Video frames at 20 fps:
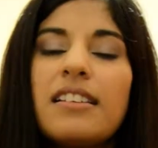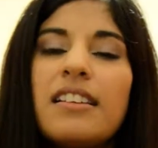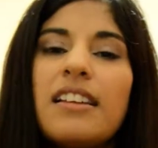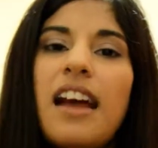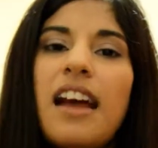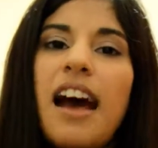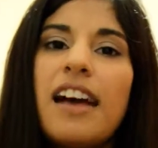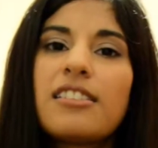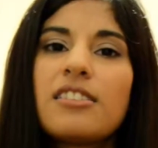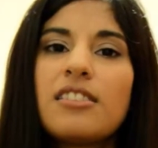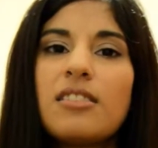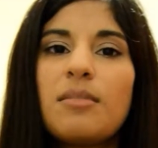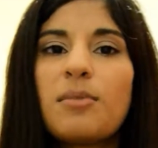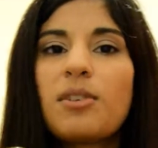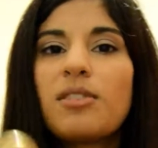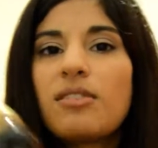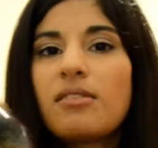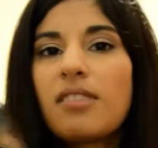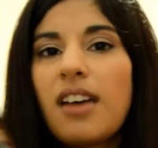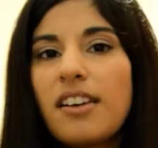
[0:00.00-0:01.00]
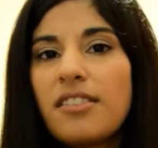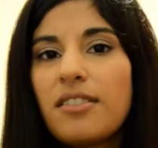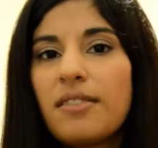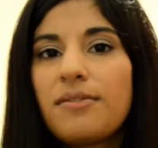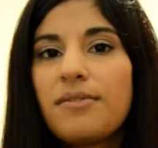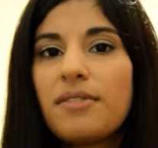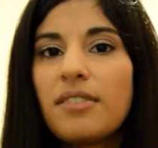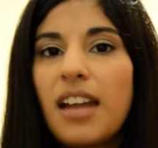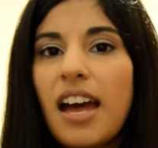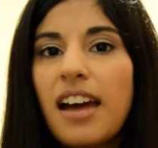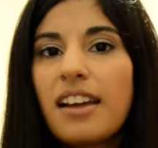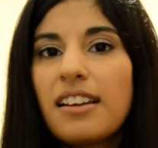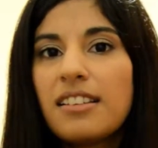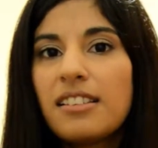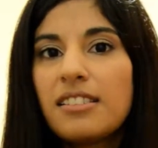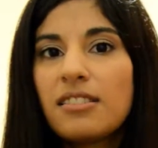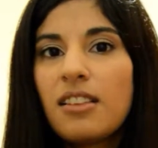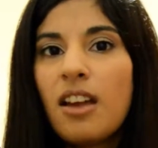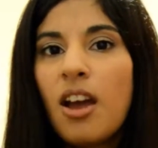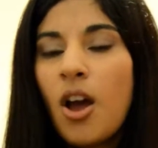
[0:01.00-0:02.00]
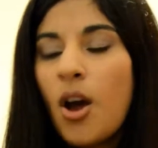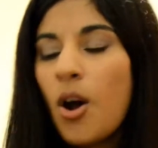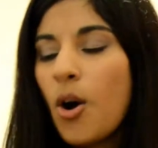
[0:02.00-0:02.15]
it has some kind of nice